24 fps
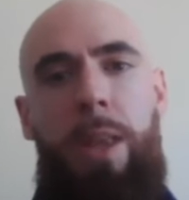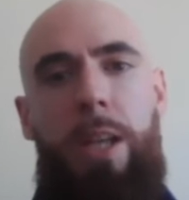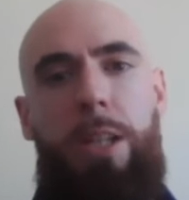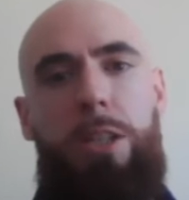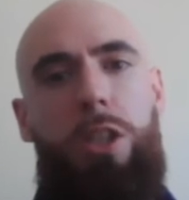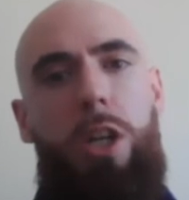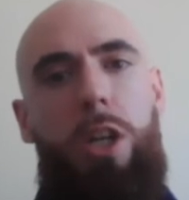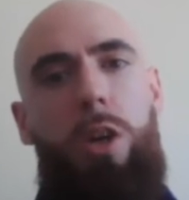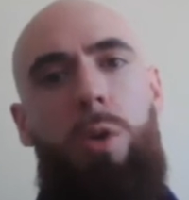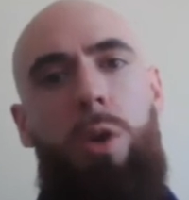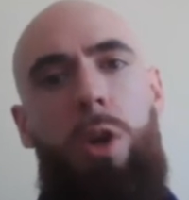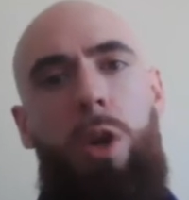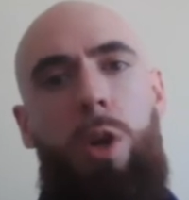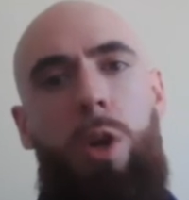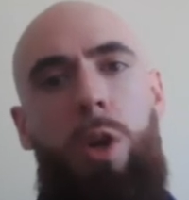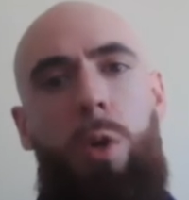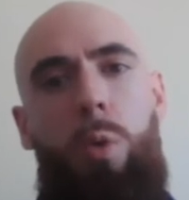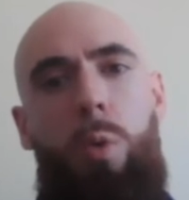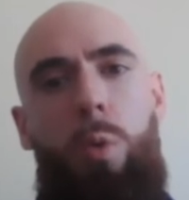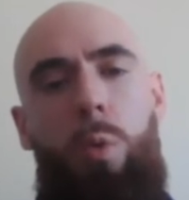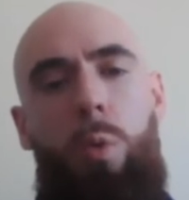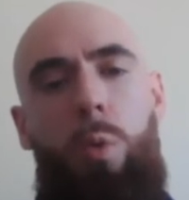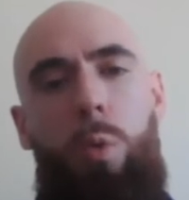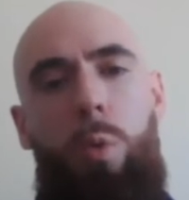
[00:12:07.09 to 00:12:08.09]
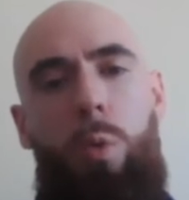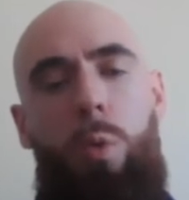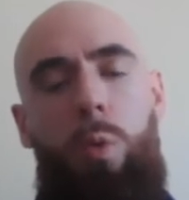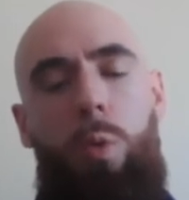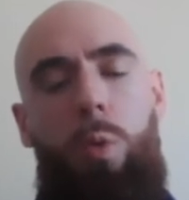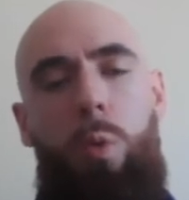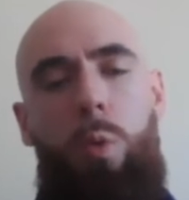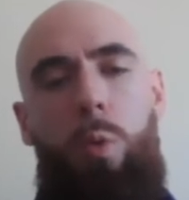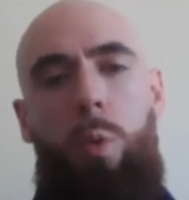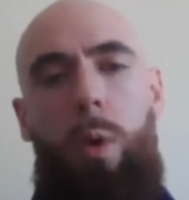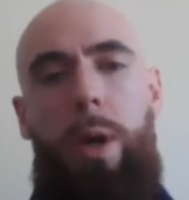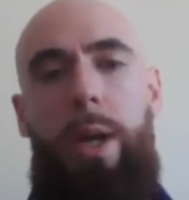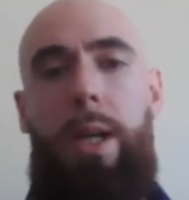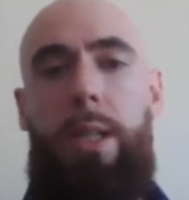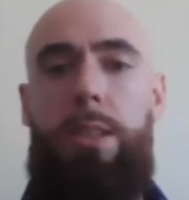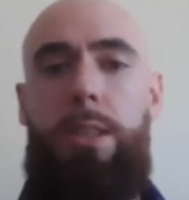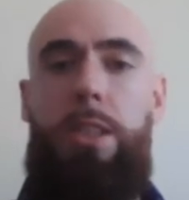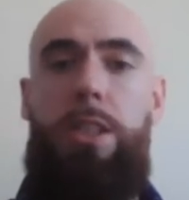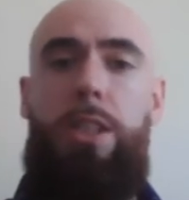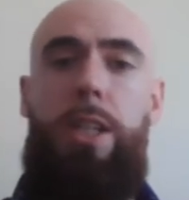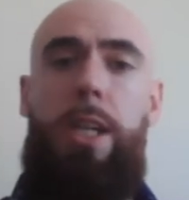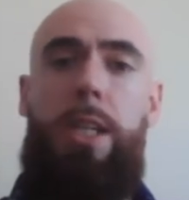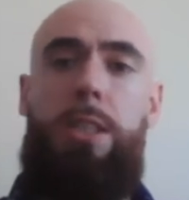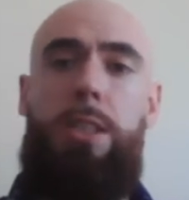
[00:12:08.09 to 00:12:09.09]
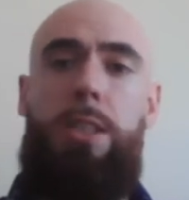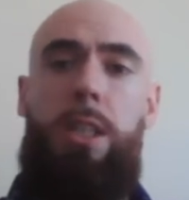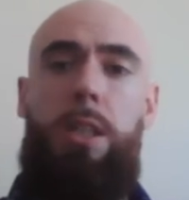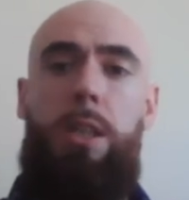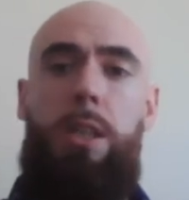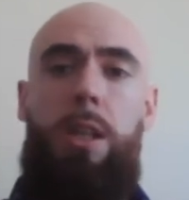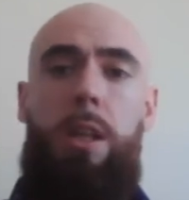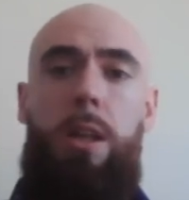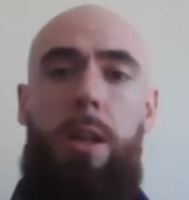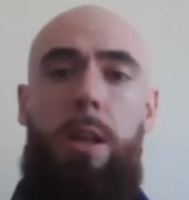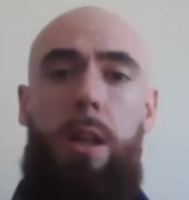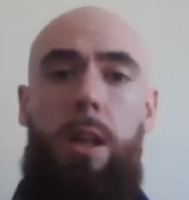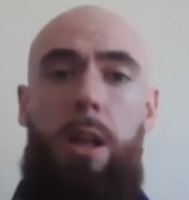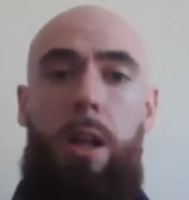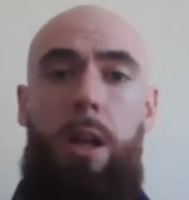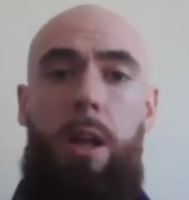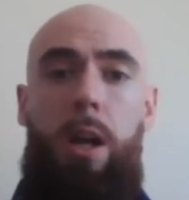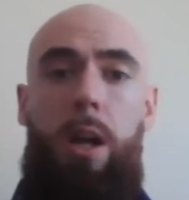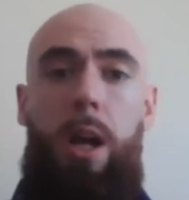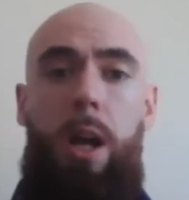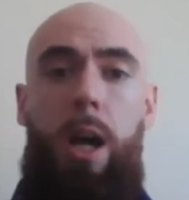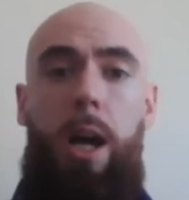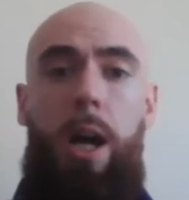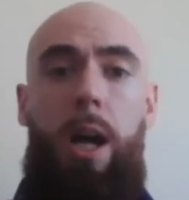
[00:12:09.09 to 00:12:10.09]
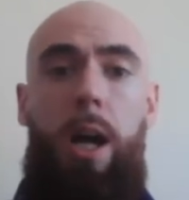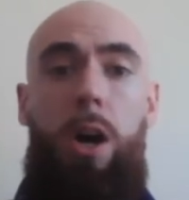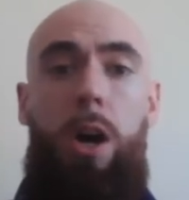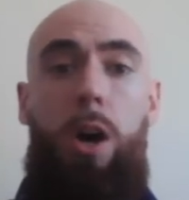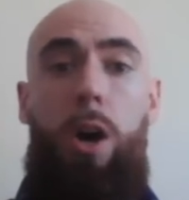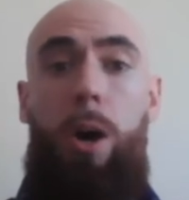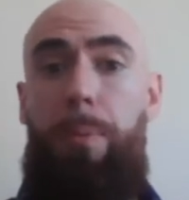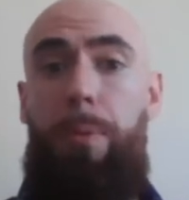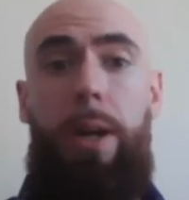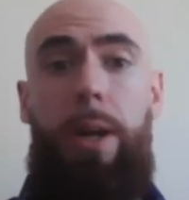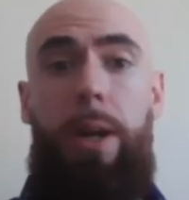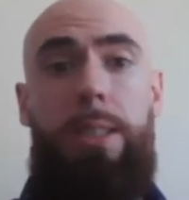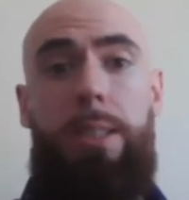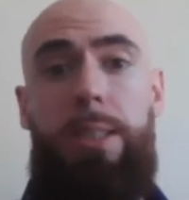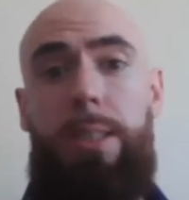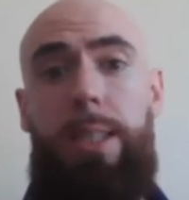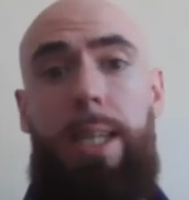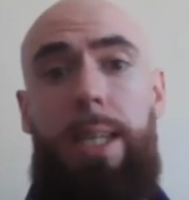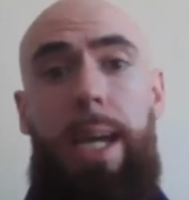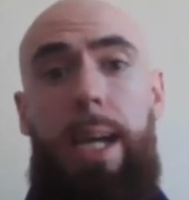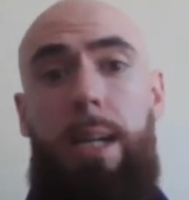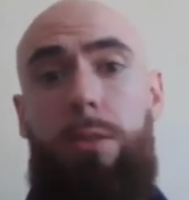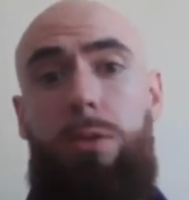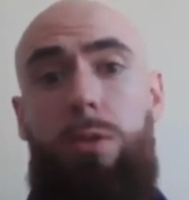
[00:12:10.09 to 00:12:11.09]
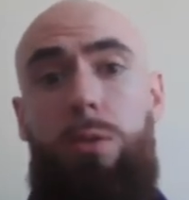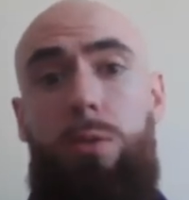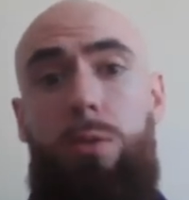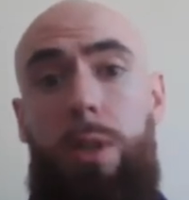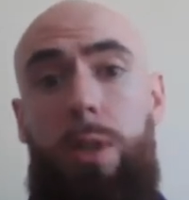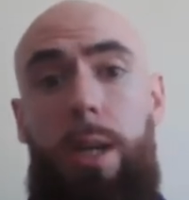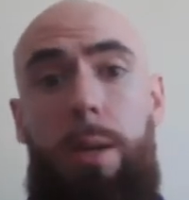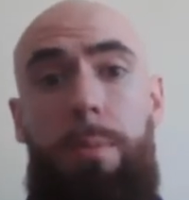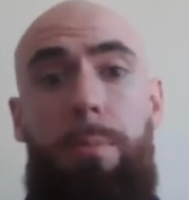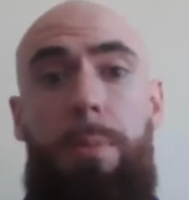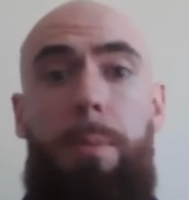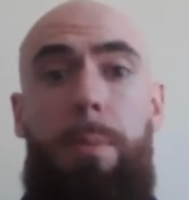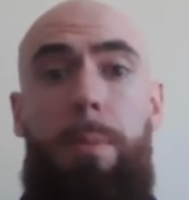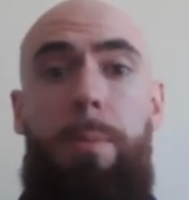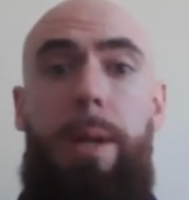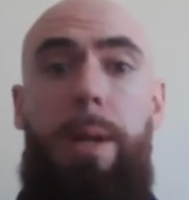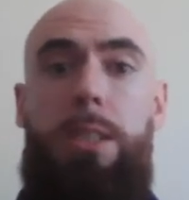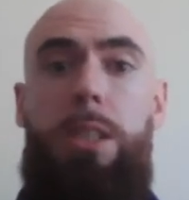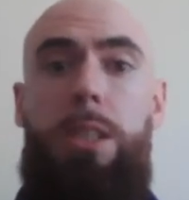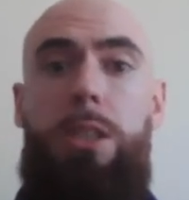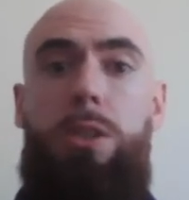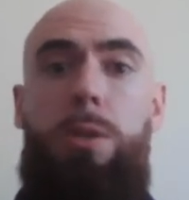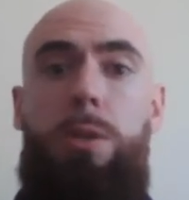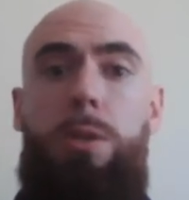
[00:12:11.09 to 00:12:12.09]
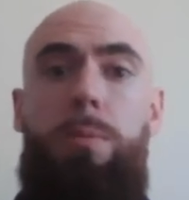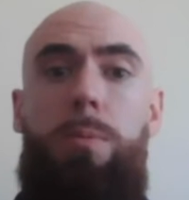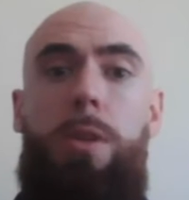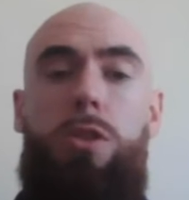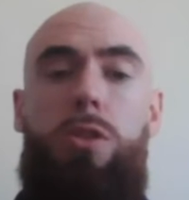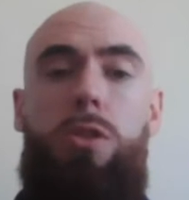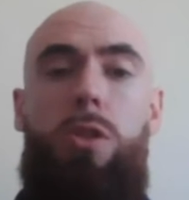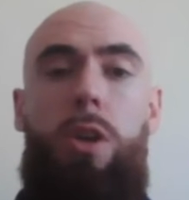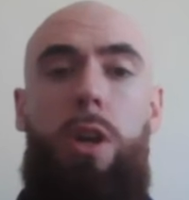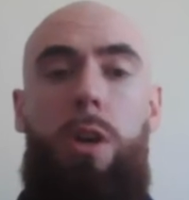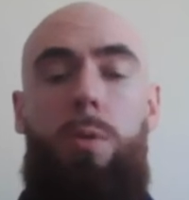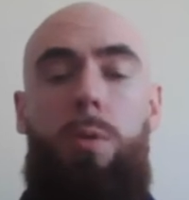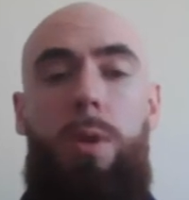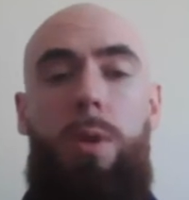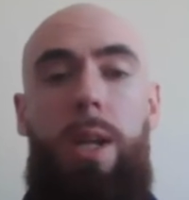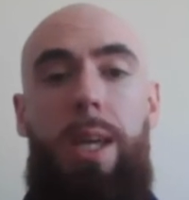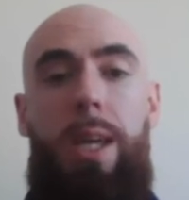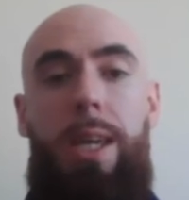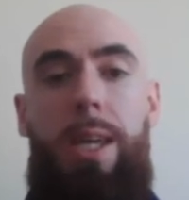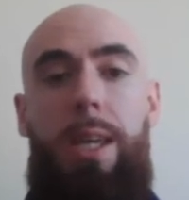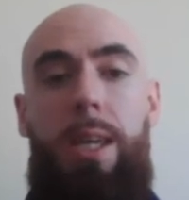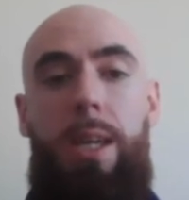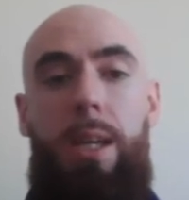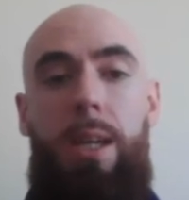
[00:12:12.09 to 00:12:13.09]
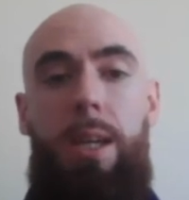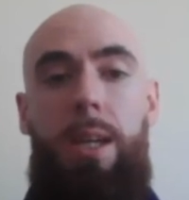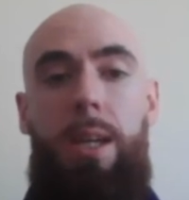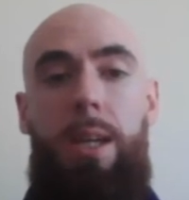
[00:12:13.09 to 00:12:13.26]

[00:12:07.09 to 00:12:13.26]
So we are suggesting that operators and councils implement a system that's not only